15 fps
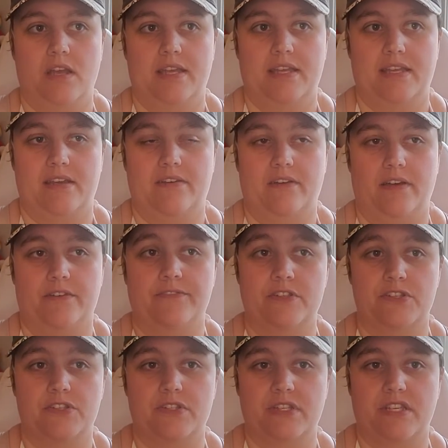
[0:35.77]

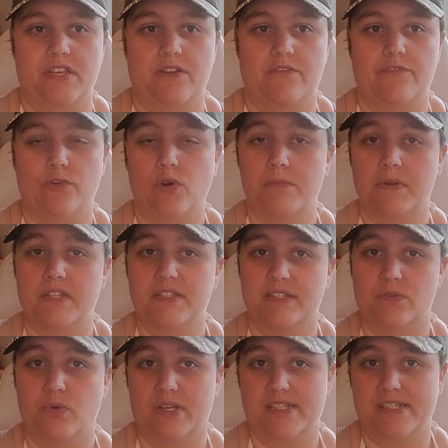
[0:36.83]
officially 4 months
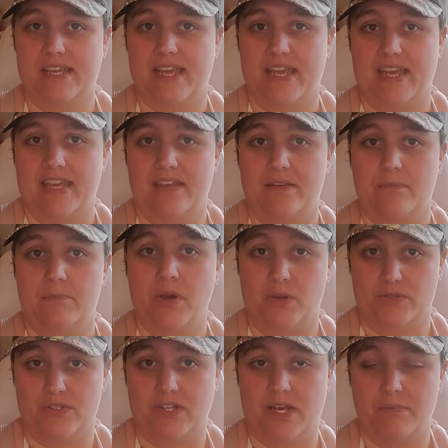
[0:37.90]
and 1 day
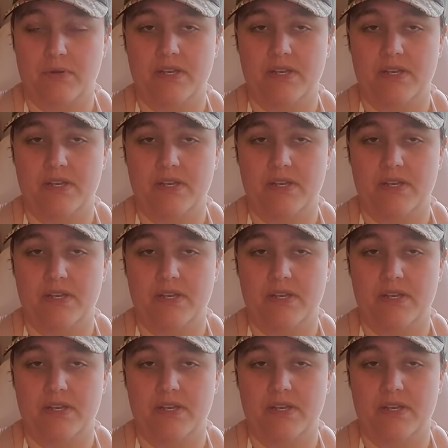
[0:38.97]
post-op.